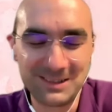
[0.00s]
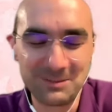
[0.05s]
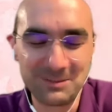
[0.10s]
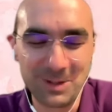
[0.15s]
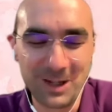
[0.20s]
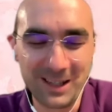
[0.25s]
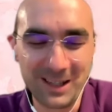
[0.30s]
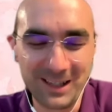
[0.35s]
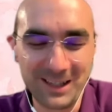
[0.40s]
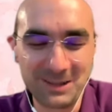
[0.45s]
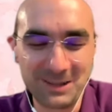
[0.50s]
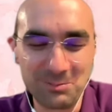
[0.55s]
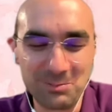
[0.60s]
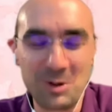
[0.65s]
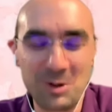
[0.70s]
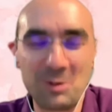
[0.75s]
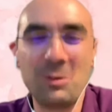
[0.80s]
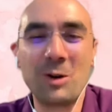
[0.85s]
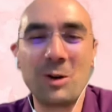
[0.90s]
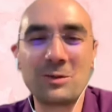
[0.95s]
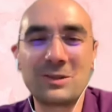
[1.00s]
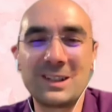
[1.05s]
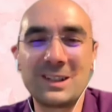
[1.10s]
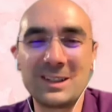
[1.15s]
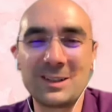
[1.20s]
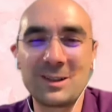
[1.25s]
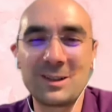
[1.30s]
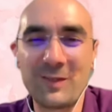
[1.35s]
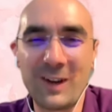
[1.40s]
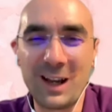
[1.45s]
by
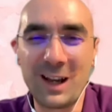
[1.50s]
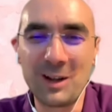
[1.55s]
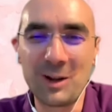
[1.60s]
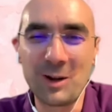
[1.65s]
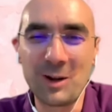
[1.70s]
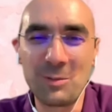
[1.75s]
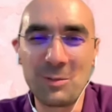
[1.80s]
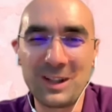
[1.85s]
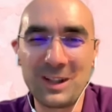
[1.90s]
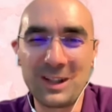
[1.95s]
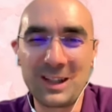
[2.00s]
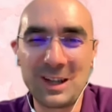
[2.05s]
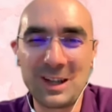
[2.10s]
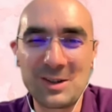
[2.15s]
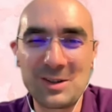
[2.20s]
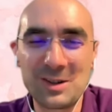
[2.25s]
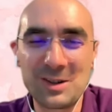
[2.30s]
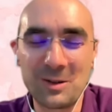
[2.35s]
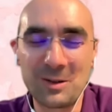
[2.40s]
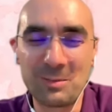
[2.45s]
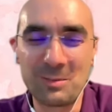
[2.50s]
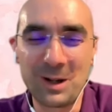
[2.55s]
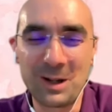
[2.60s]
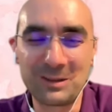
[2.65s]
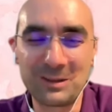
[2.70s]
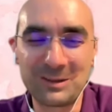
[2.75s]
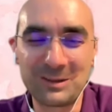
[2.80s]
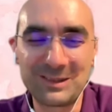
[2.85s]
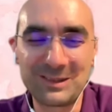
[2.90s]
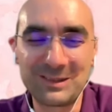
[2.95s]
promoting nonviolent communication
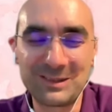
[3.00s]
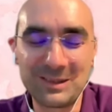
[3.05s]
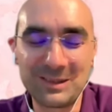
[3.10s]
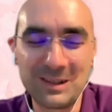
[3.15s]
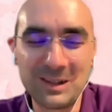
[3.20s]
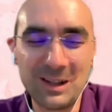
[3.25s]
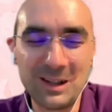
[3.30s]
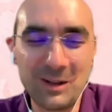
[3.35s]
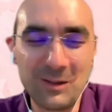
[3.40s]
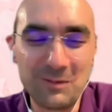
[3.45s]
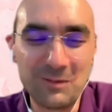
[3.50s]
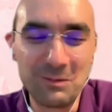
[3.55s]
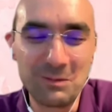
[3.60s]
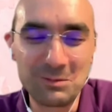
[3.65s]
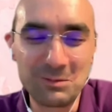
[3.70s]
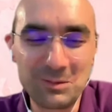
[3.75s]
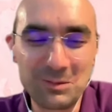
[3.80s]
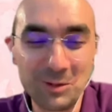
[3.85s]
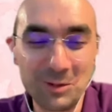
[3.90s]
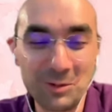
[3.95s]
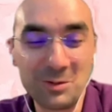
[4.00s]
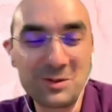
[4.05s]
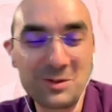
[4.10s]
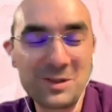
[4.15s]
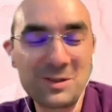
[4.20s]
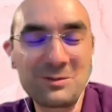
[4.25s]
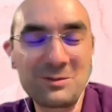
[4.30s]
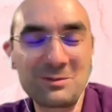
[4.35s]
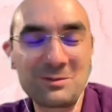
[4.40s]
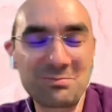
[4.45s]
about two
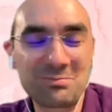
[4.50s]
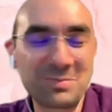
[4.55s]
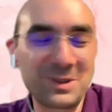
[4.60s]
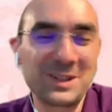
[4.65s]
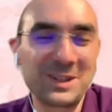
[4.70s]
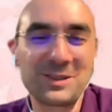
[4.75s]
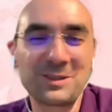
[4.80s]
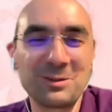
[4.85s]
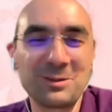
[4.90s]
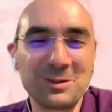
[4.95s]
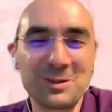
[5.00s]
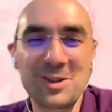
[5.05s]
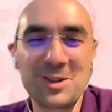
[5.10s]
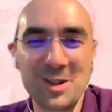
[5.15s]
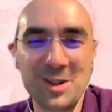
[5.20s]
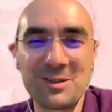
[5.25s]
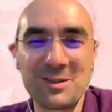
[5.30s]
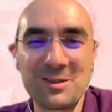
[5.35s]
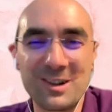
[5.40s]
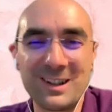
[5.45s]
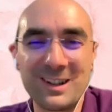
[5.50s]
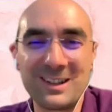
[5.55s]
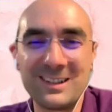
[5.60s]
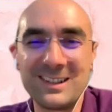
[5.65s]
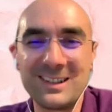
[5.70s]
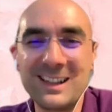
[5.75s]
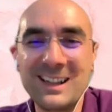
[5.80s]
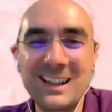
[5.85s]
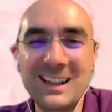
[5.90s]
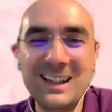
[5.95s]
preschool
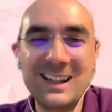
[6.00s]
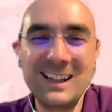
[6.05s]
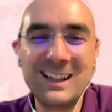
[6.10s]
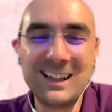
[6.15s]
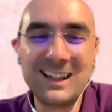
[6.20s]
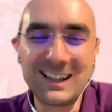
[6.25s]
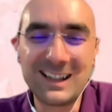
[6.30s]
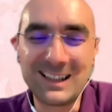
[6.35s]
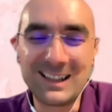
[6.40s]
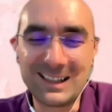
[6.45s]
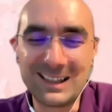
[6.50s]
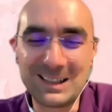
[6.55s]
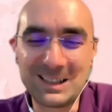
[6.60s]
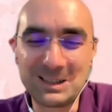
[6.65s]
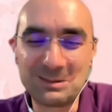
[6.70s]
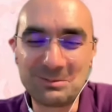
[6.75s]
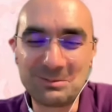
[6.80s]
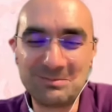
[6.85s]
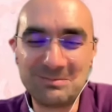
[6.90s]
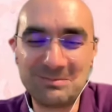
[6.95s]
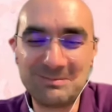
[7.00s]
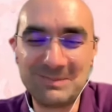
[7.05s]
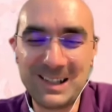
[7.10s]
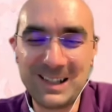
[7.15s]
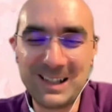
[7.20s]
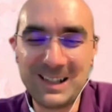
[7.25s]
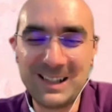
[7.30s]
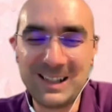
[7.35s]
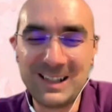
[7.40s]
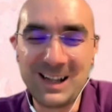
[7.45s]
children,
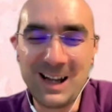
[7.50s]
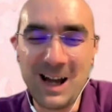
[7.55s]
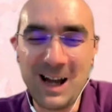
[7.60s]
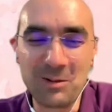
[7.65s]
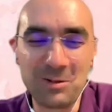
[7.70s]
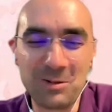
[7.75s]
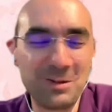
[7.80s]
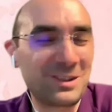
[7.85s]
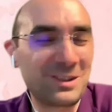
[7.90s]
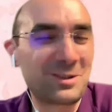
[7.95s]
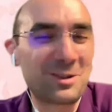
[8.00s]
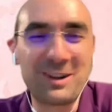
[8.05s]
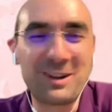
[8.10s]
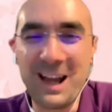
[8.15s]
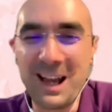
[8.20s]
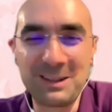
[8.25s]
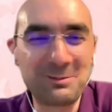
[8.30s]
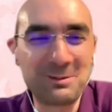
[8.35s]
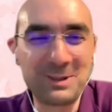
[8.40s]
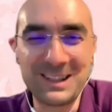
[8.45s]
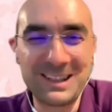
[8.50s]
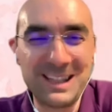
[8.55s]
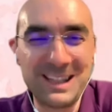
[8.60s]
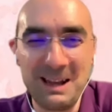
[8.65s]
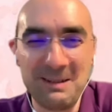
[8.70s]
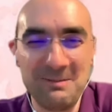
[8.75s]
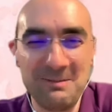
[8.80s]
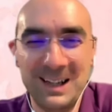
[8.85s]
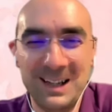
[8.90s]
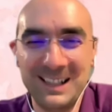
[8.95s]
how you interact with
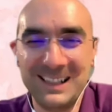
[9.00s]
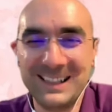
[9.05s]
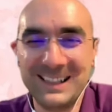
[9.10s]
them.